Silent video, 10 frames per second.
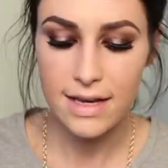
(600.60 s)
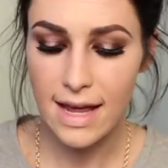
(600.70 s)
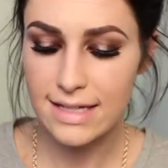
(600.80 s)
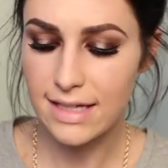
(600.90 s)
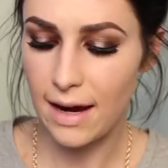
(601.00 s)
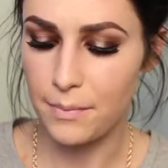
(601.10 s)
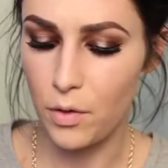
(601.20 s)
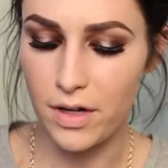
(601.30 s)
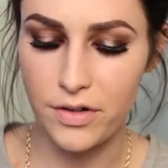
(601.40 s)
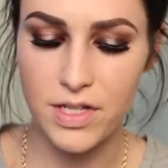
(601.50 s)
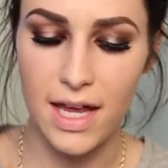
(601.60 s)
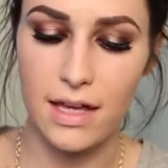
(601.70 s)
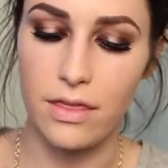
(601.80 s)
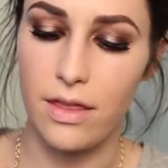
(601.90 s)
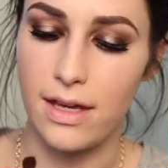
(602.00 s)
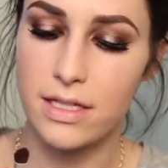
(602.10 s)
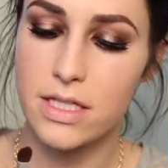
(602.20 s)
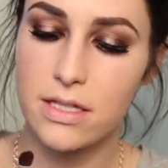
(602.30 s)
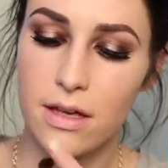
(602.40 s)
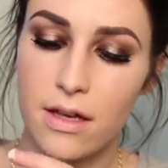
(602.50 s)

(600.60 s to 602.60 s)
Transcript: Next, I'm going to take this